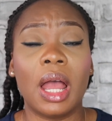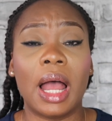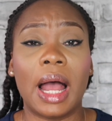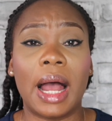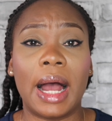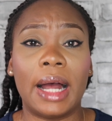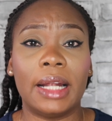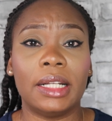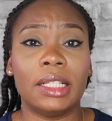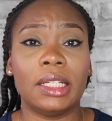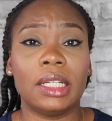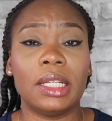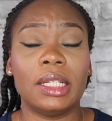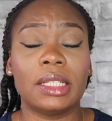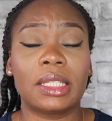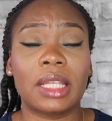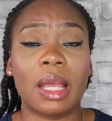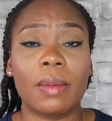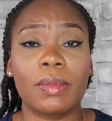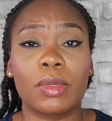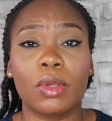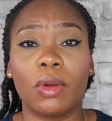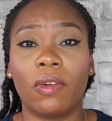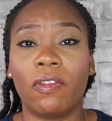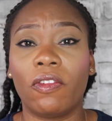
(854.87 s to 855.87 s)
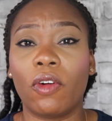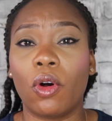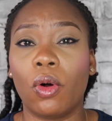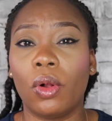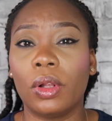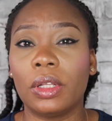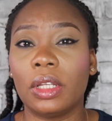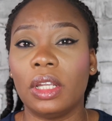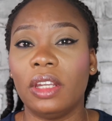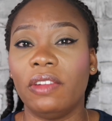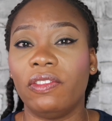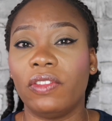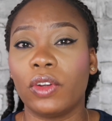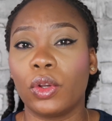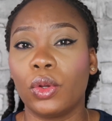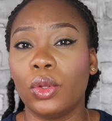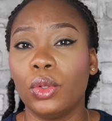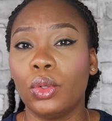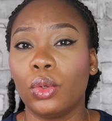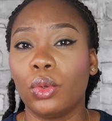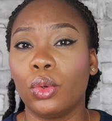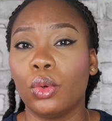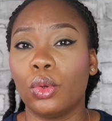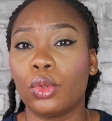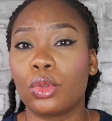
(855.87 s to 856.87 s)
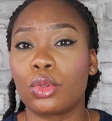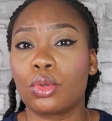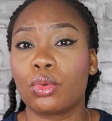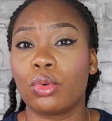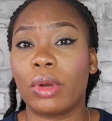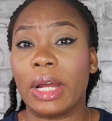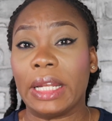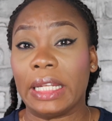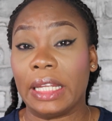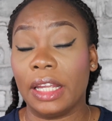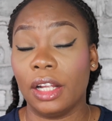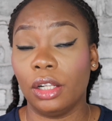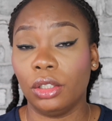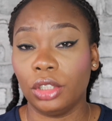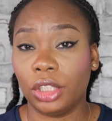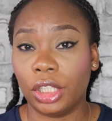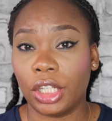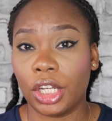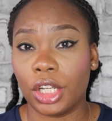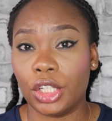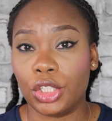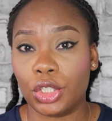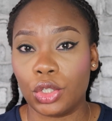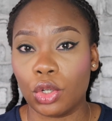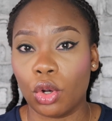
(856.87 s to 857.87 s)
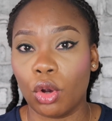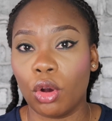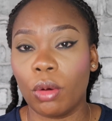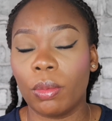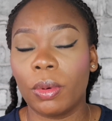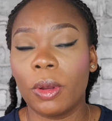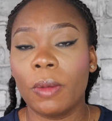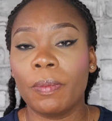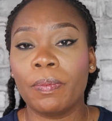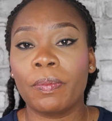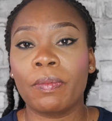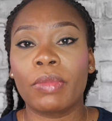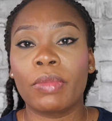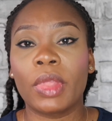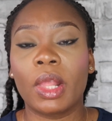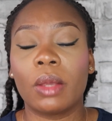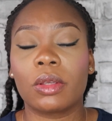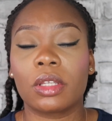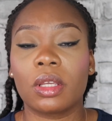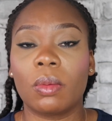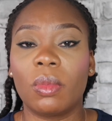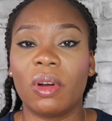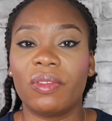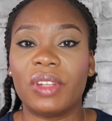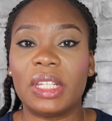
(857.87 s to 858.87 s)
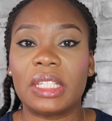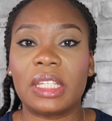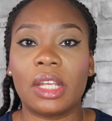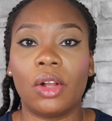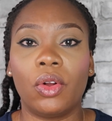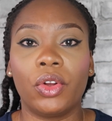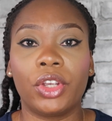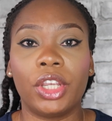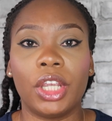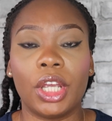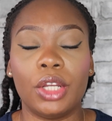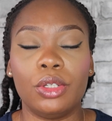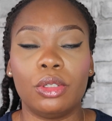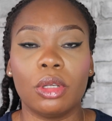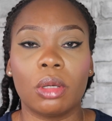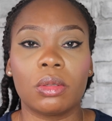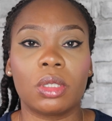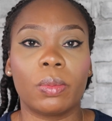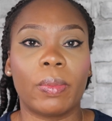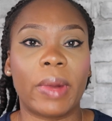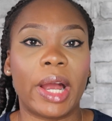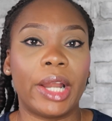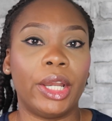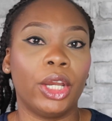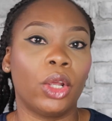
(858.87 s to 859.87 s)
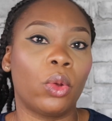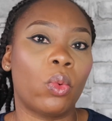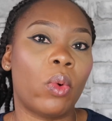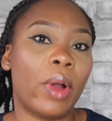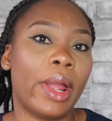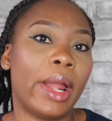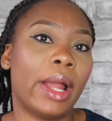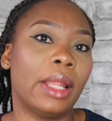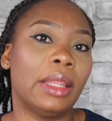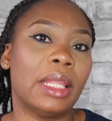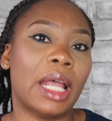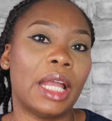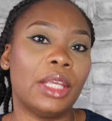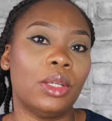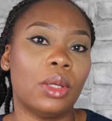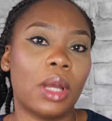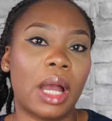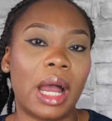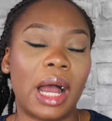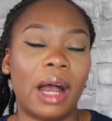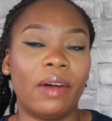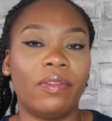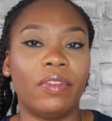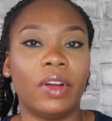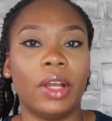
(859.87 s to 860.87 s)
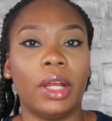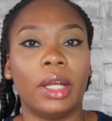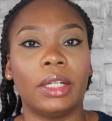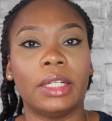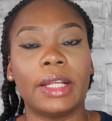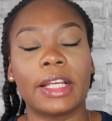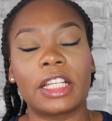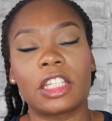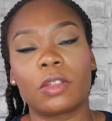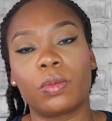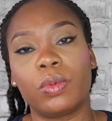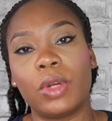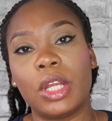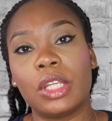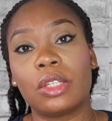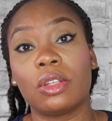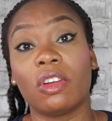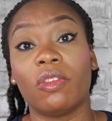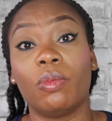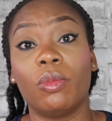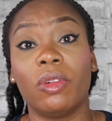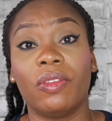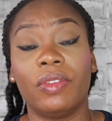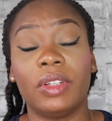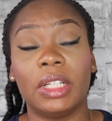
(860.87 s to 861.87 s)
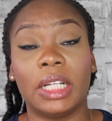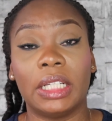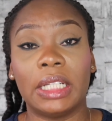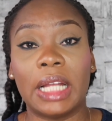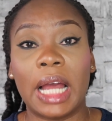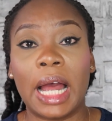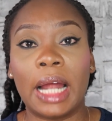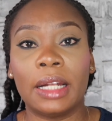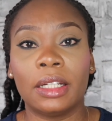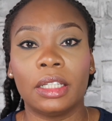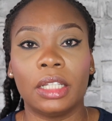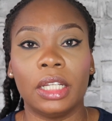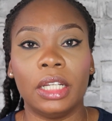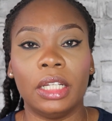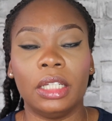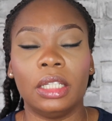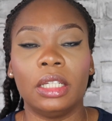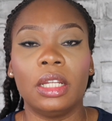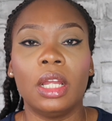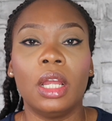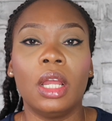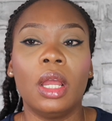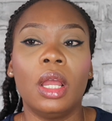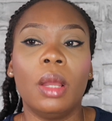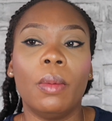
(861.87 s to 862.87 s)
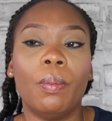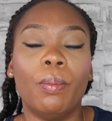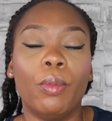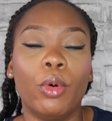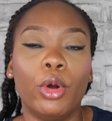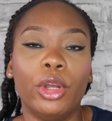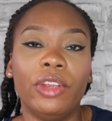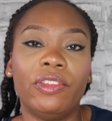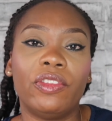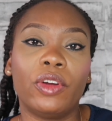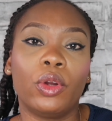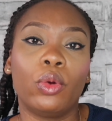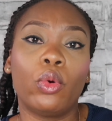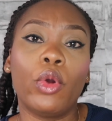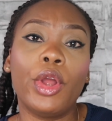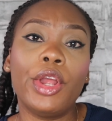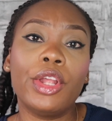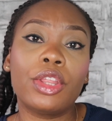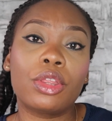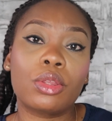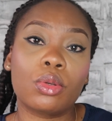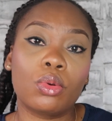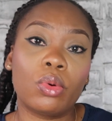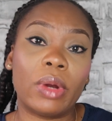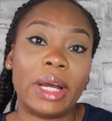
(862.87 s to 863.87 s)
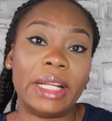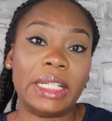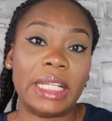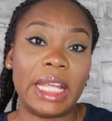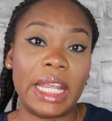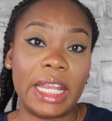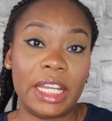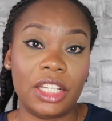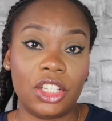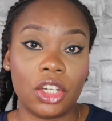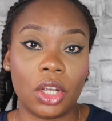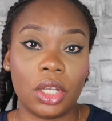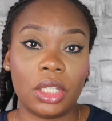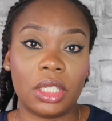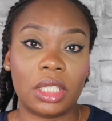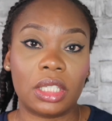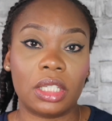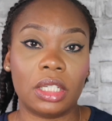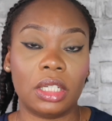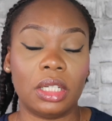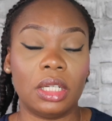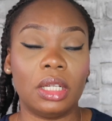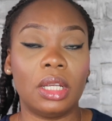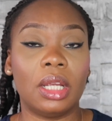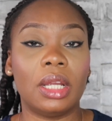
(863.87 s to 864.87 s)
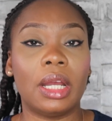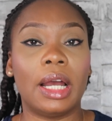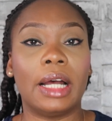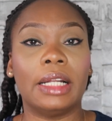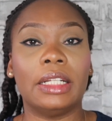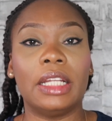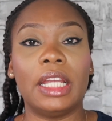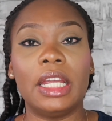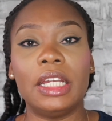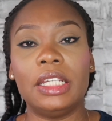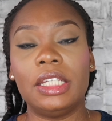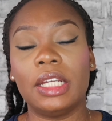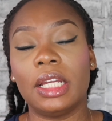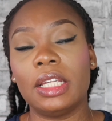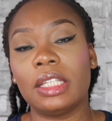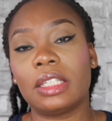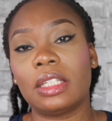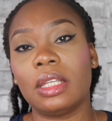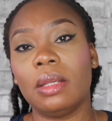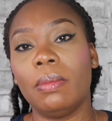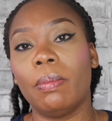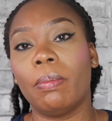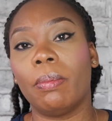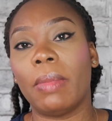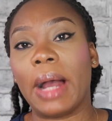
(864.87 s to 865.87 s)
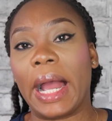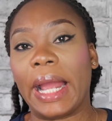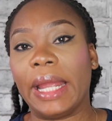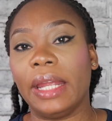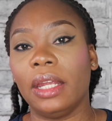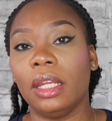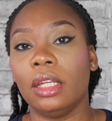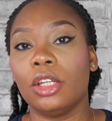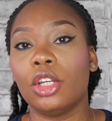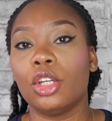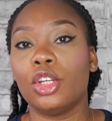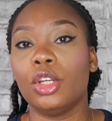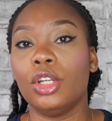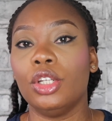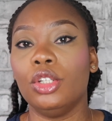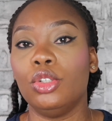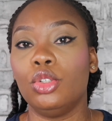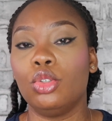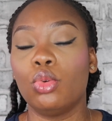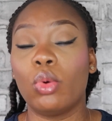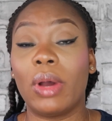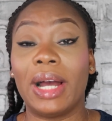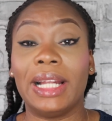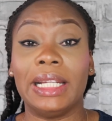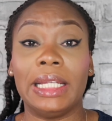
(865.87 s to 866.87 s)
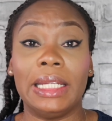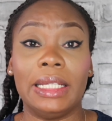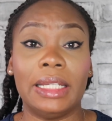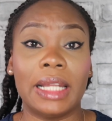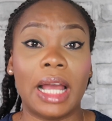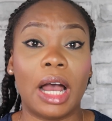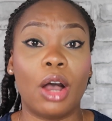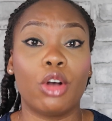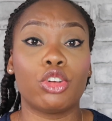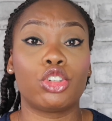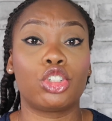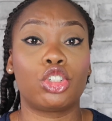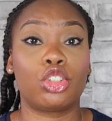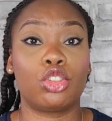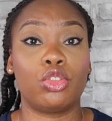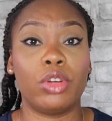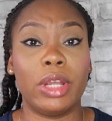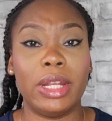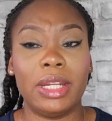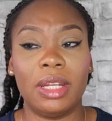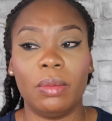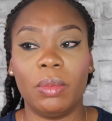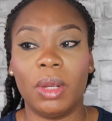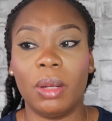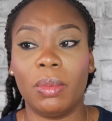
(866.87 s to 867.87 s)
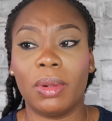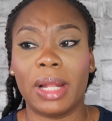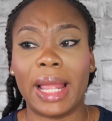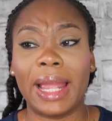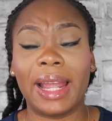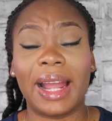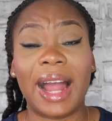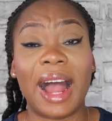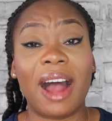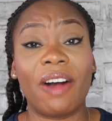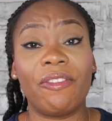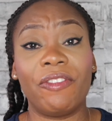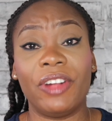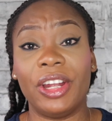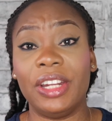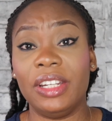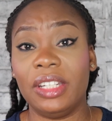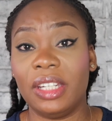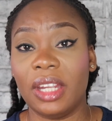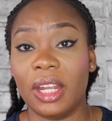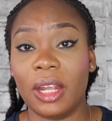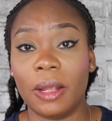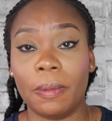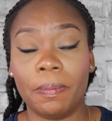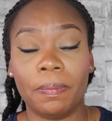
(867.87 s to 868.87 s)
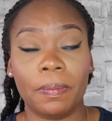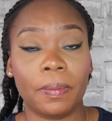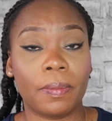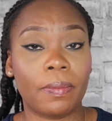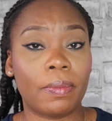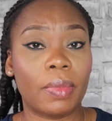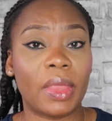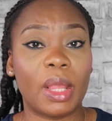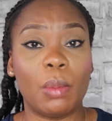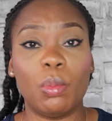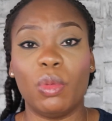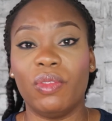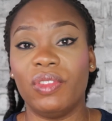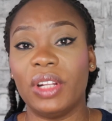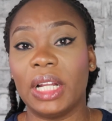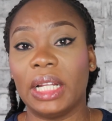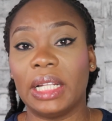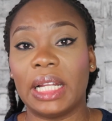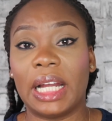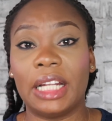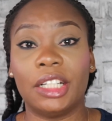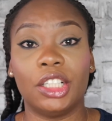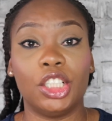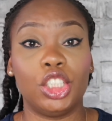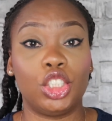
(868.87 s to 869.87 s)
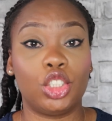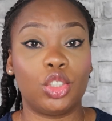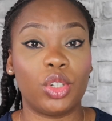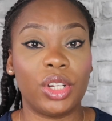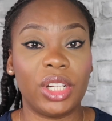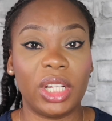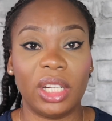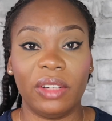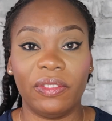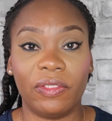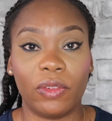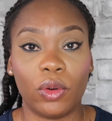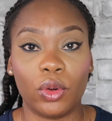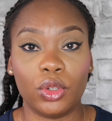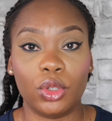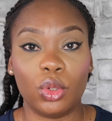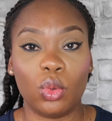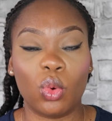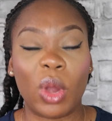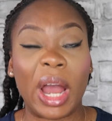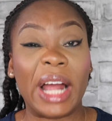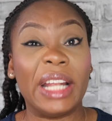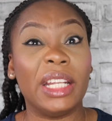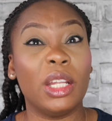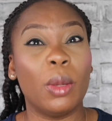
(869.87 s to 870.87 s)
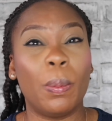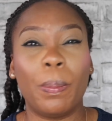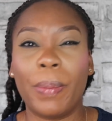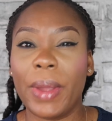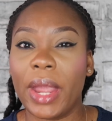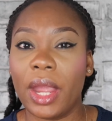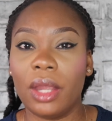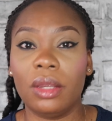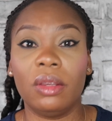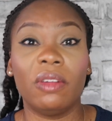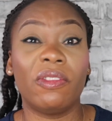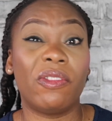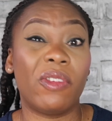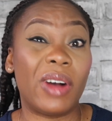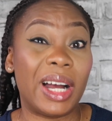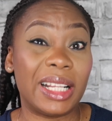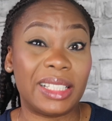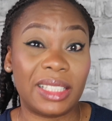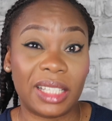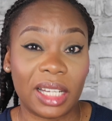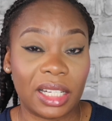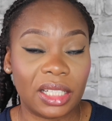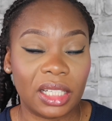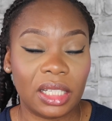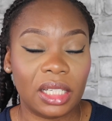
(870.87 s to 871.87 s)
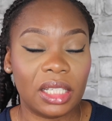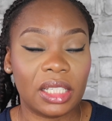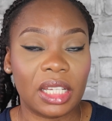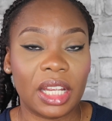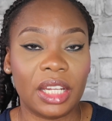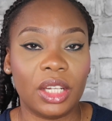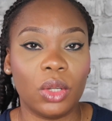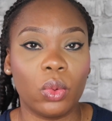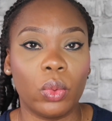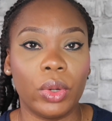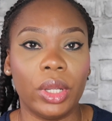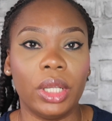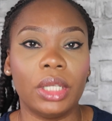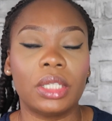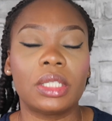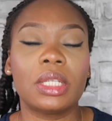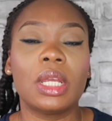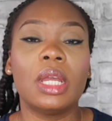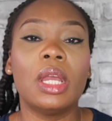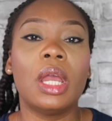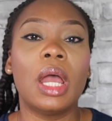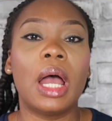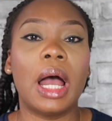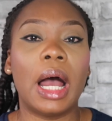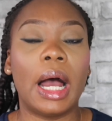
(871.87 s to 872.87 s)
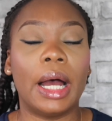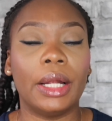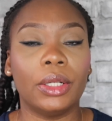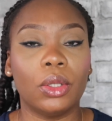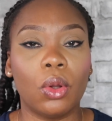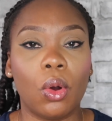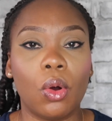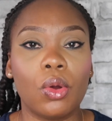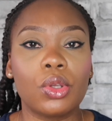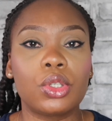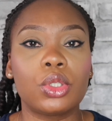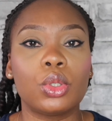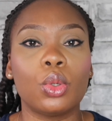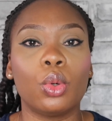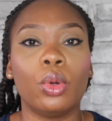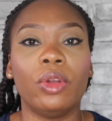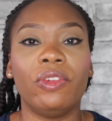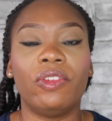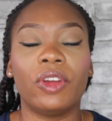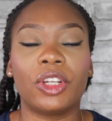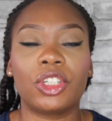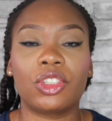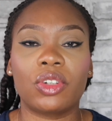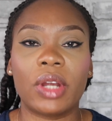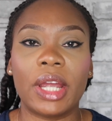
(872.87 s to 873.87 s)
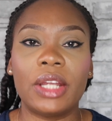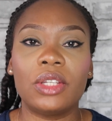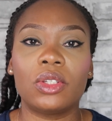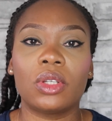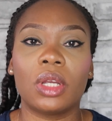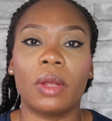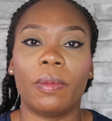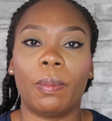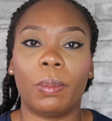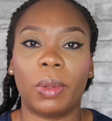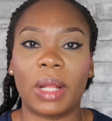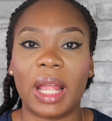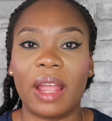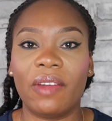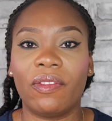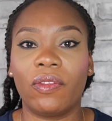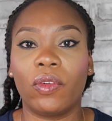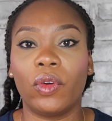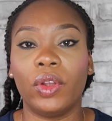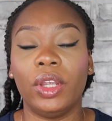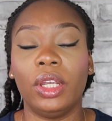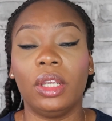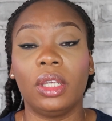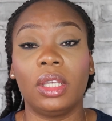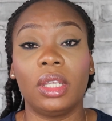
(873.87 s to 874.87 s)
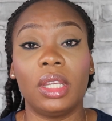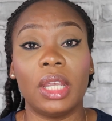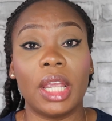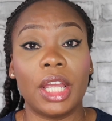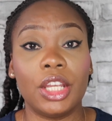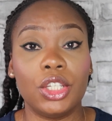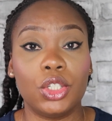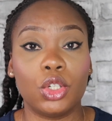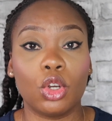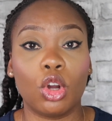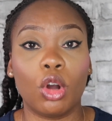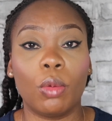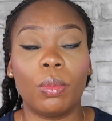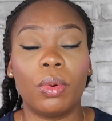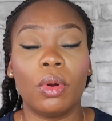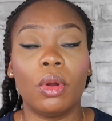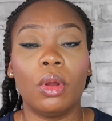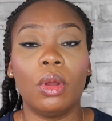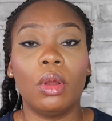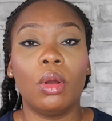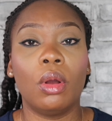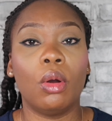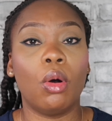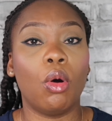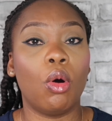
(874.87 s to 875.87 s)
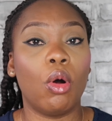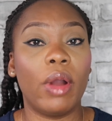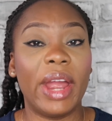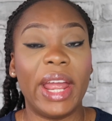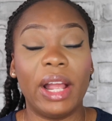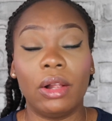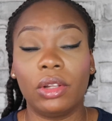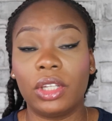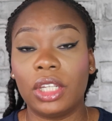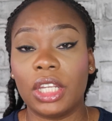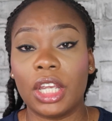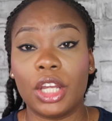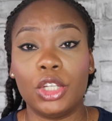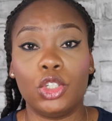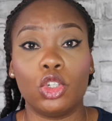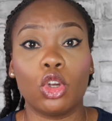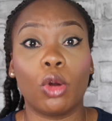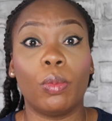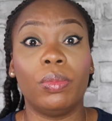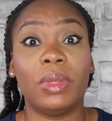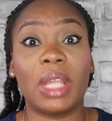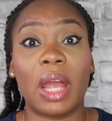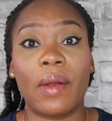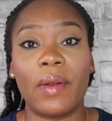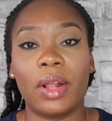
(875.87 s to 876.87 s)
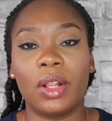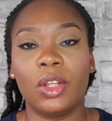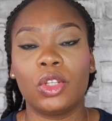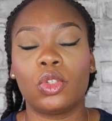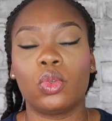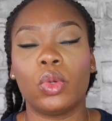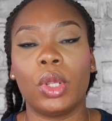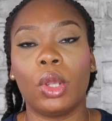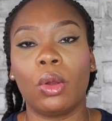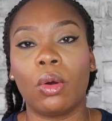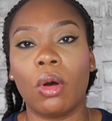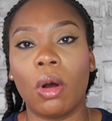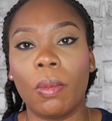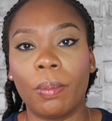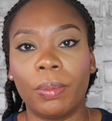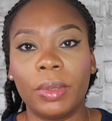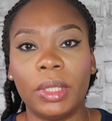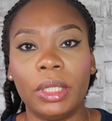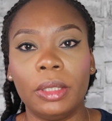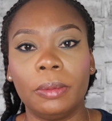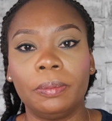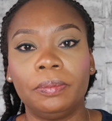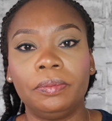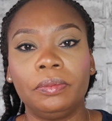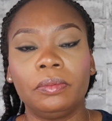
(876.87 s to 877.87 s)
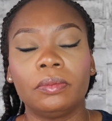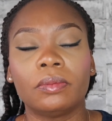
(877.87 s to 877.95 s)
And in terms of if you're going to go through an healthcare job, some of these healthcare jobs might require that you have an experience of moving and handling. But if you're going through an agency might do an in-house training, maybe like half a day moving and handling training for you, and they pay you for attending it anyways. And also, if you're trying to apply for a care job or healthcare job directly to a company,